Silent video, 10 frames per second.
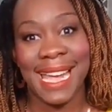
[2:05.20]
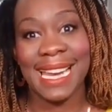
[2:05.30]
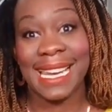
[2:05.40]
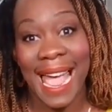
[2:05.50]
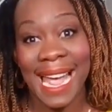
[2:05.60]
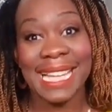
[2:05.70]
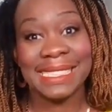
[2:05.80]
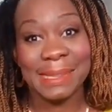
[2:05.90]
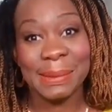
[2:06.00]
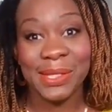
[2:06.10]
right? Like
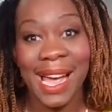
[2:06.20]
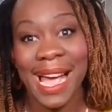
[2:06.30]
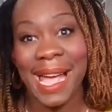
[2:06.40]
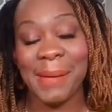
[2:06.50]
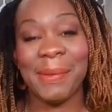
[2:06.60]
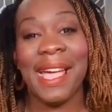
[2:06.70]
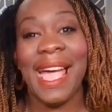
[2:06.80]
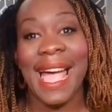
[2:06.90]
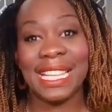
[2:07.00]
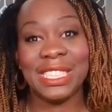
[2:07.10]
and subscribe
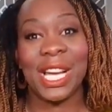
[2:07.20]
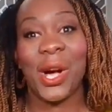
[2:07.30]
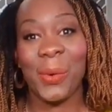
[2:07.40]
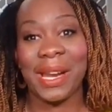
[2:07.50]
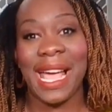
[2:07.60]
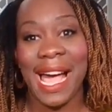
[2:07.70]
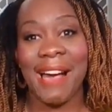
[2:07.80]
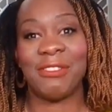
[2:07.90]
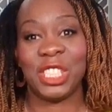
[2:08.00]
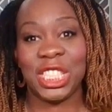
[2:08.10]
and check out what I
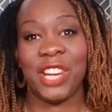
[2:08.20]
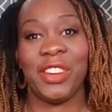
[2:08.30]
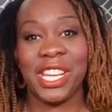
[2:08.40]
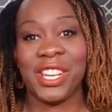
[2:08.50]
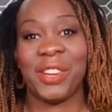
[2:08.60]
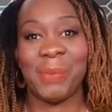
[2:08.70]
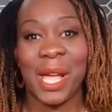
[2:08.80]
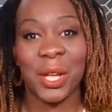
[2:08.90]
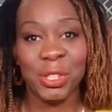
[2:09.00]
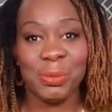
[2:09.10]
have sharing here on
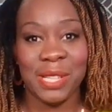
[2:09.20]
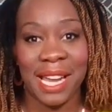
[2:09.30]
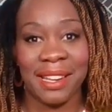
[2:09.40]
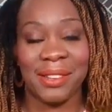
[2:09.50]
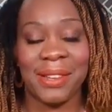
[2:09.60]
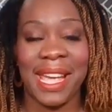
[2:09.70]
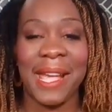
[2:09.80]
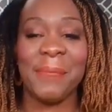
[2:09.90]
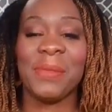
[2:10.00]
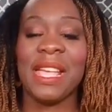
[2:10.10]
my YouTube channel,
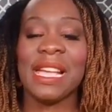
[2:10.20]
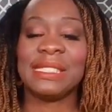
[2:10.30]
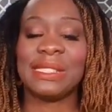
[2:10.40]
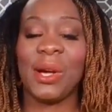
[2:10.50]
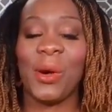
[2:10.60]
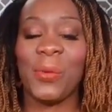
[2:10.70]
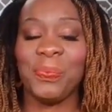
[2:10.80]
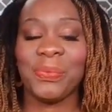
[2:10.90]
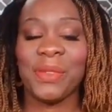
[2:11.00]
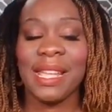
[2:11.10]
okay?
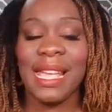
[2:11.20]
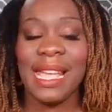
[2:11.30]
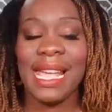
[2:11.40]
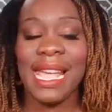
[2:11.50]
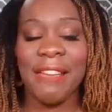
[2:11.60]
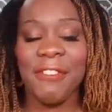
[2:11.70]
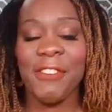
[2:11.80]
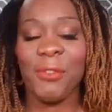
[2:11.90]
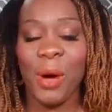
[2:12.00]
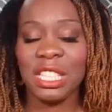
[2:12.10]
So if
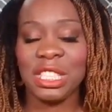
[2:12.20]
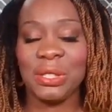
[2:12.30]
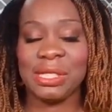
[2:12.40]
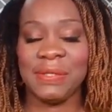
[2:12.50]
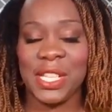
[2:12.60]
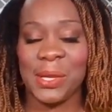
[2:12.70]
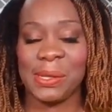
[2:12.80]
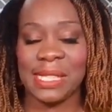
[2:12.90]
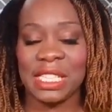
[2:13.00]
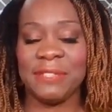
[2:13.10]
you've watched those
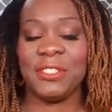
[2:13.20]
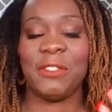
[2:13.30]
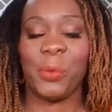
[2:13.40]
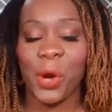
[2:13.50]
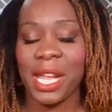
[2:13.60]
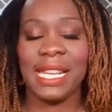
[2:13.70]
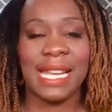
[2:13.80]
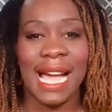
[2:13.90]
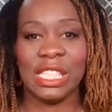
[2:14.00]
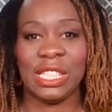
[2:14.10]
videos and if you're working
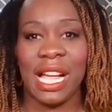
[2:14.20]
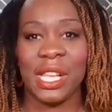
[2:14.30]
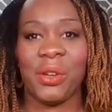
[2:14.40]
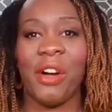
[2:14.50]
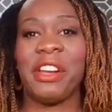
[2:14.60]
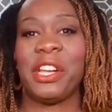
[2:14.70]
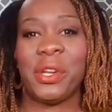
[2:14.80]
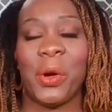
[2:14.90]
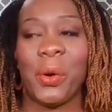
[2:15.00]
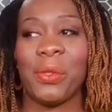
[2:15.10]
in Agile, you already
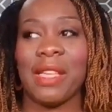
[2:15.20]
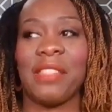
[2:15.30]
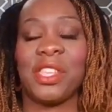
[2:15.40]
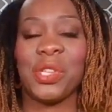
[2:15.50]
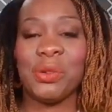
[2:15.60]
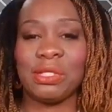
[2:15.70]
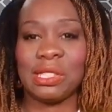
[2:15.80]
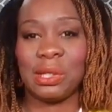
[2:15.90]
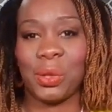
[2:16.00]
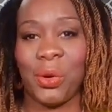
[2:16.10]
know that the
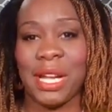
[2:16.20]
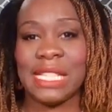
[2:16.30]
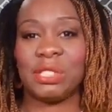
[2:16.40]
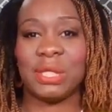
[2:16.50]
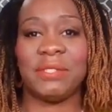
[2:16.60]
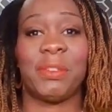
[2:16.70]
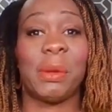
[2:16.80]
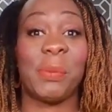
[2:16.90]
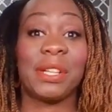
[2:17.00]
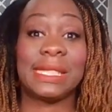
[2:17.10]
user story is written
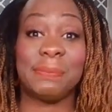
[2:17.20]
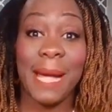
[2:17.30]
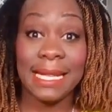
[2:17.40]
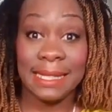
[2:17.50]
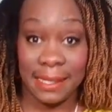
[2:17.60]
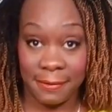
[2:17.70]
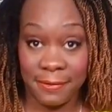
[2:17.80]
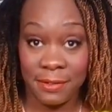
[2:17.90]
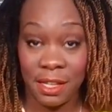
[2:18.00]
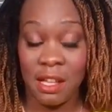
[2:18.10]
from the
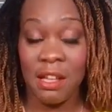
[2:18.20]
perspective